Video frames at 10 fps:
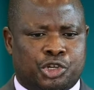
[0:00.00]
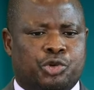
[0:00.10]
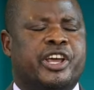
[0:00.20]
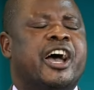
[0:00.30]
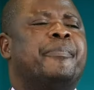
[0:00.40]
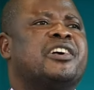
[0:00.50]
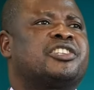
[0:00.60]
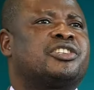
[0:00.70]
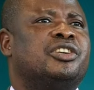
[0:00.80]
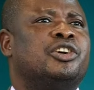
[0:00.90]
should help
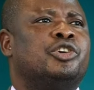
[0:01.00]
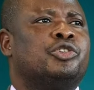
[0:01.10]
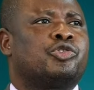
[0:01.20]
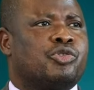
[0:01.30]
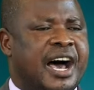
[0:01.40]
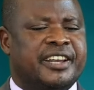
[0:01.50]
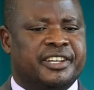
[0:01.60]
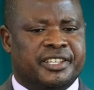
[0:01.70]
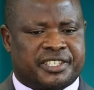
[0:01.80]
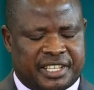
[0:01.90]
us to
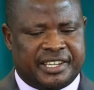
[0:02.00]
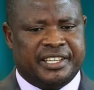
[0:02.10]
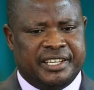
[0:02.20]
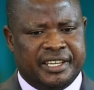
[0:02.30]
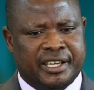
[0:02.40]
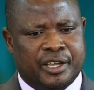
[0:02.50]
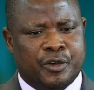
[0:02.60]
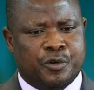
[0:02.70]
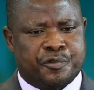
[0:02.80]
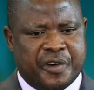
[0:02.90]
run steadily
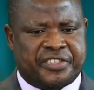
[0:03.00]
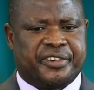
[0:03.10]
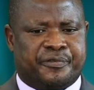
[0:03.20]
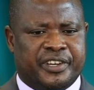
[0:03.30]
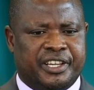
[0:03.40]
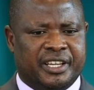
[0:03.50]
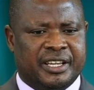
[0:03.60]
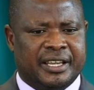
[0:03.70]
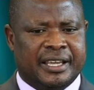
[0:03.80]
faithfully,